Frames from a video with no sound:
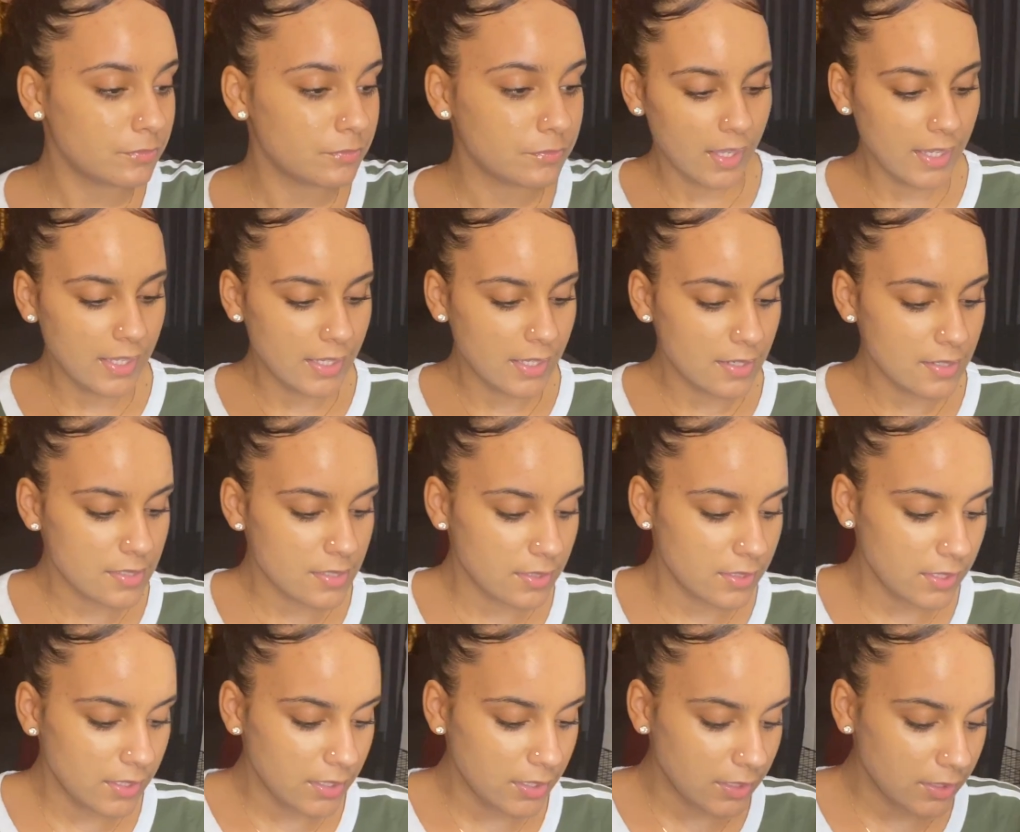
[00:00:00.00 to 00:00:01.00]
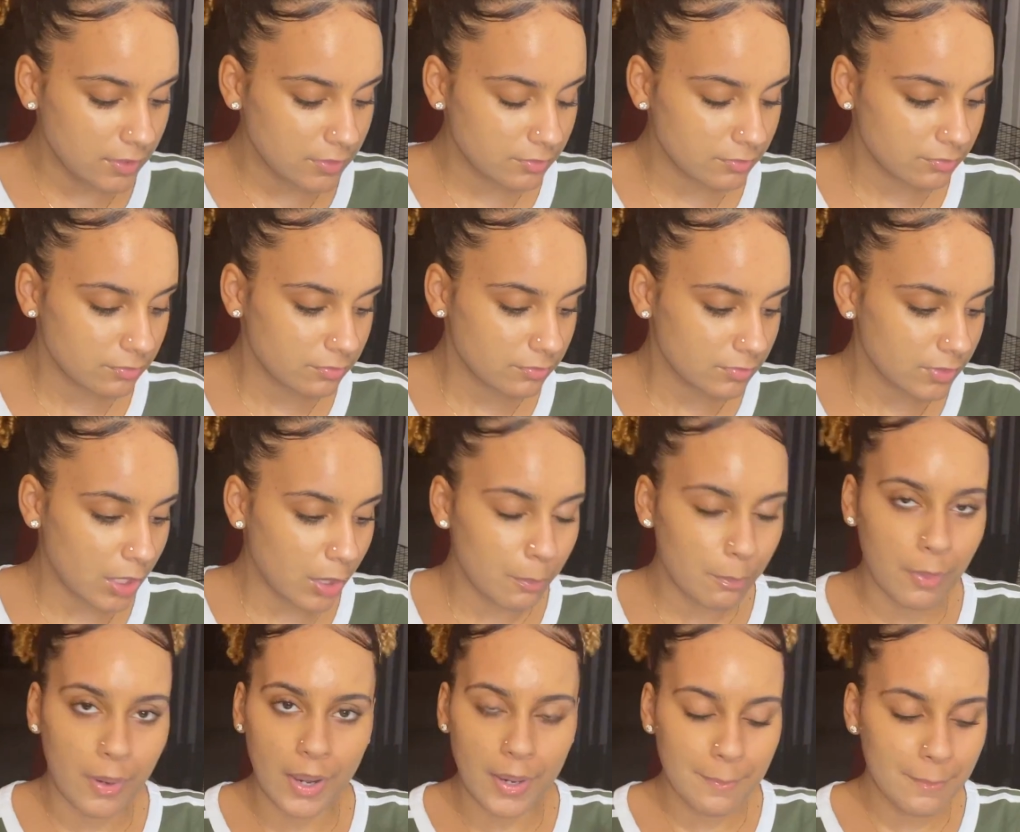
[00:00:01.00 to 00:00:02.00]
And the
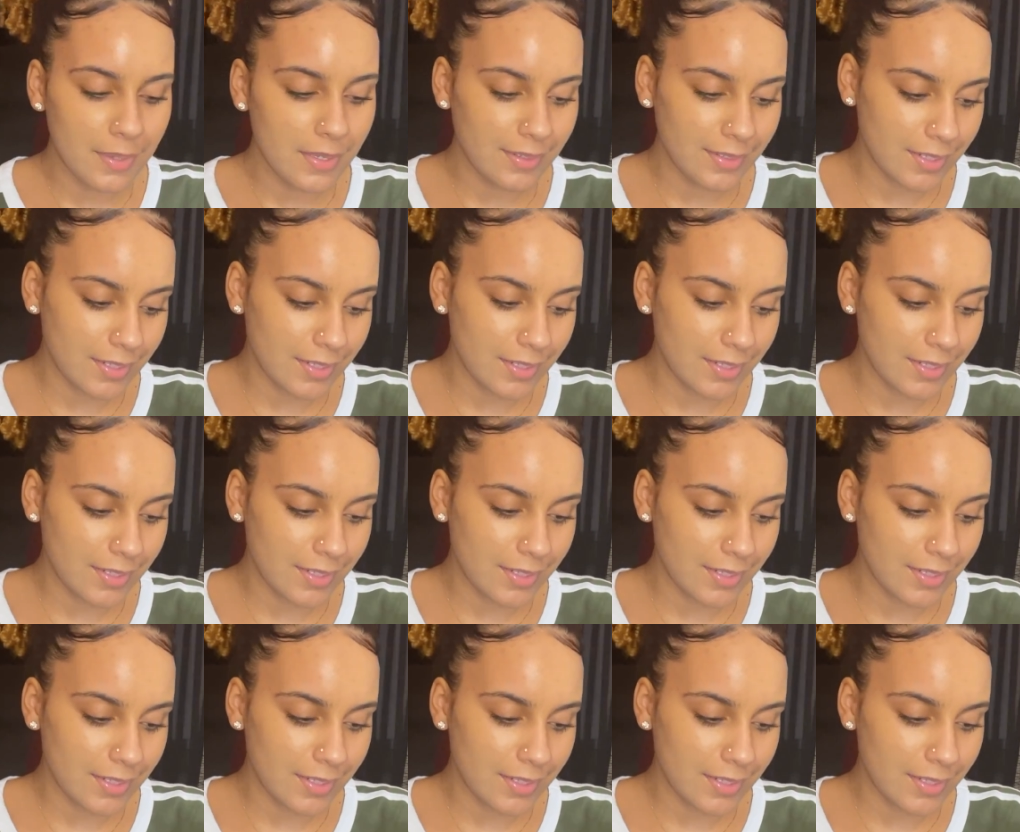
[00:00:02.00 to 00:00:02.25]
compartment